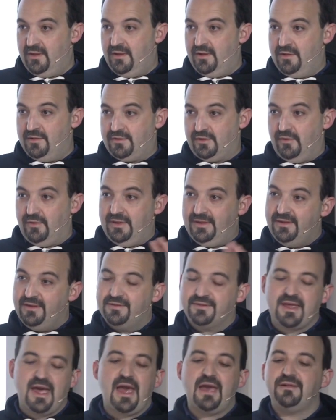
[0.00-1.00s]
So in this
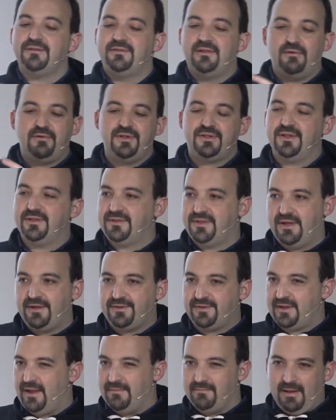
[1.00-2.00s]
case, there is a
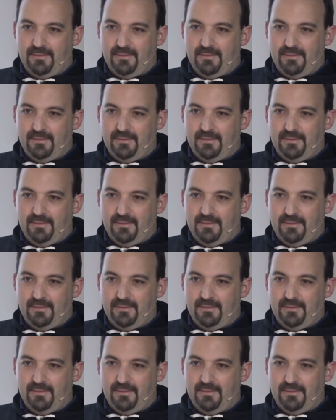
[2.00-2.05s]
system,